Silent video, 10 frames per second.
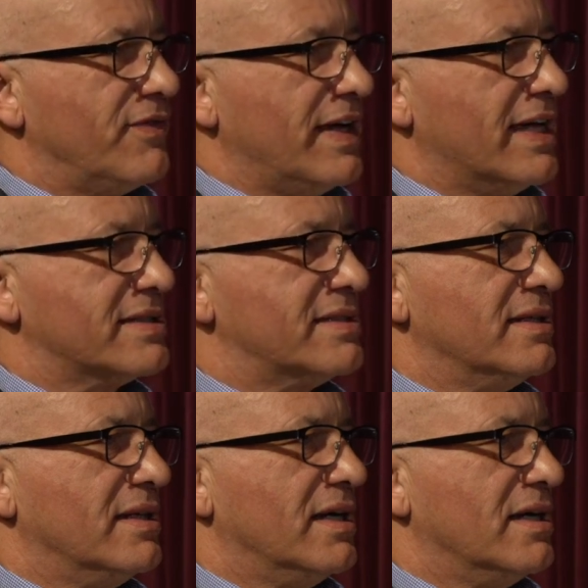fast
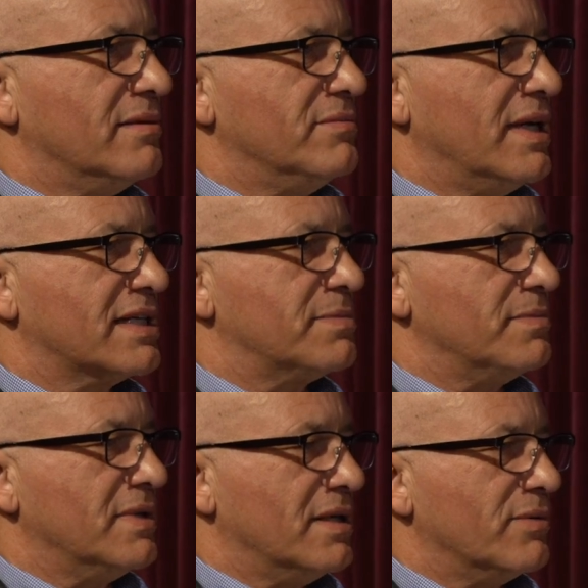um,
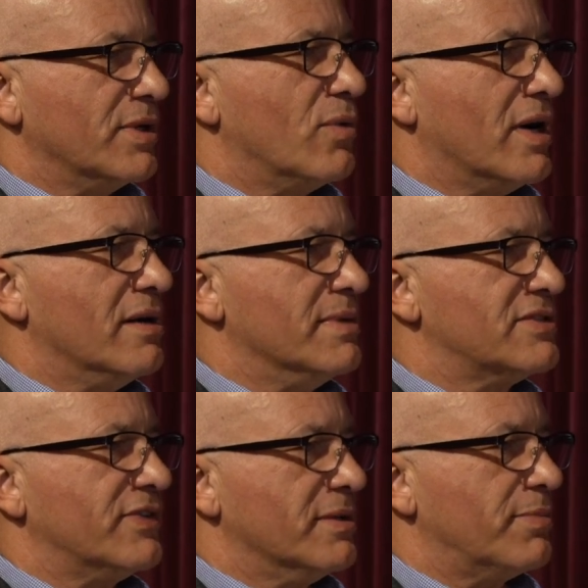uh, requirements
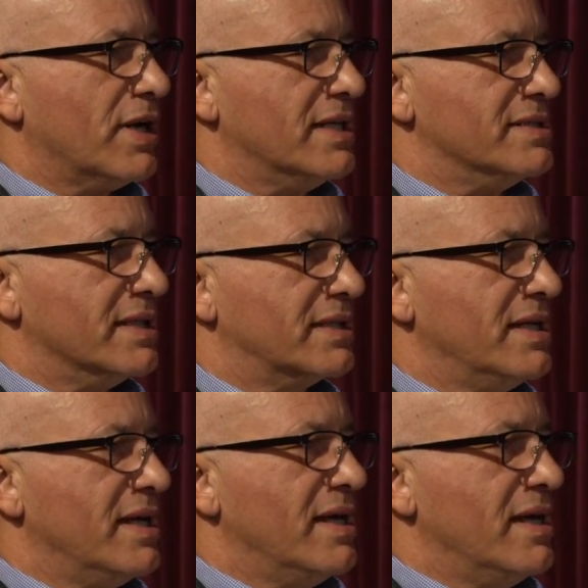for the project.
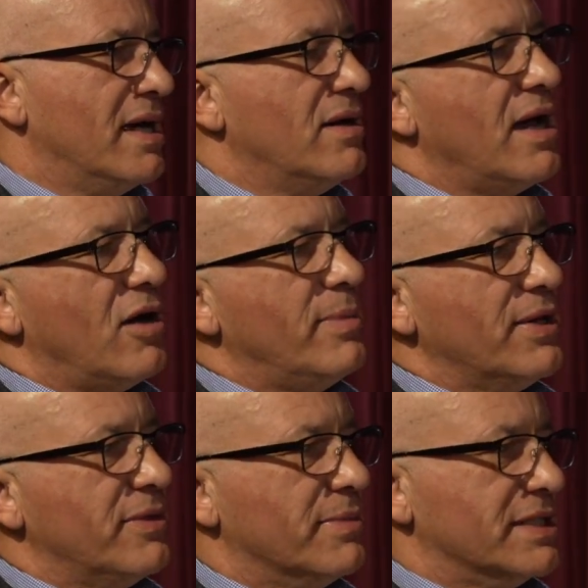How
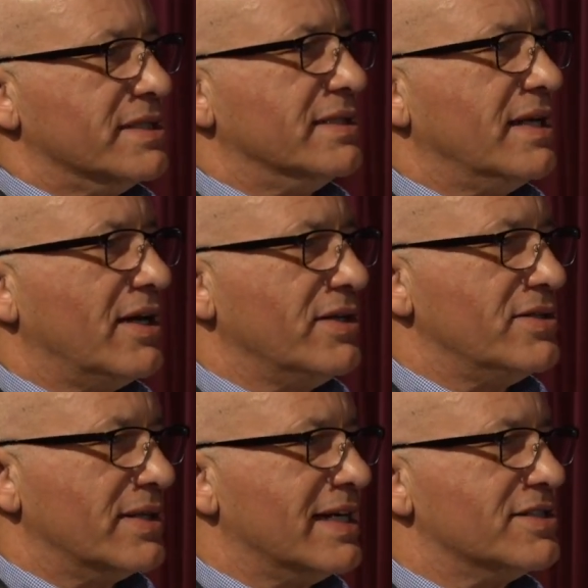about the budget? How did
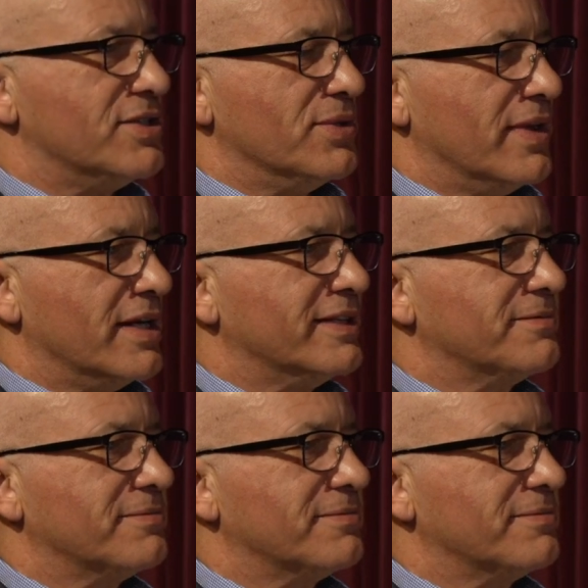you guys do there?